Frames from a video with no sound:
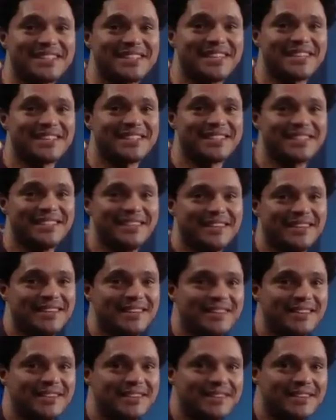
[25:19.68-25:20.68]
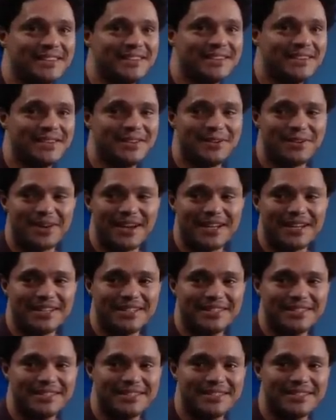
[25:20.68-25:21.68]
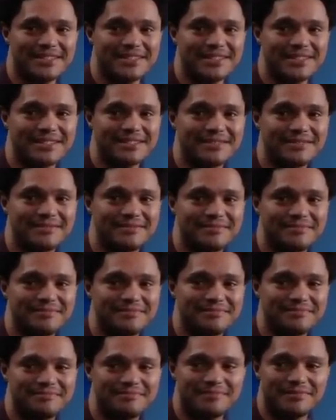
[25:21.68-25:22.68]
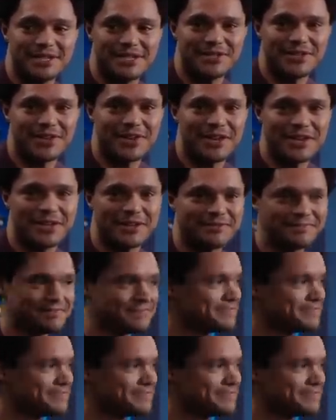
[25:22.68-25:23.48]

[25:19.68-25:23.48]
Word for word: just, all right, he's, he's not here.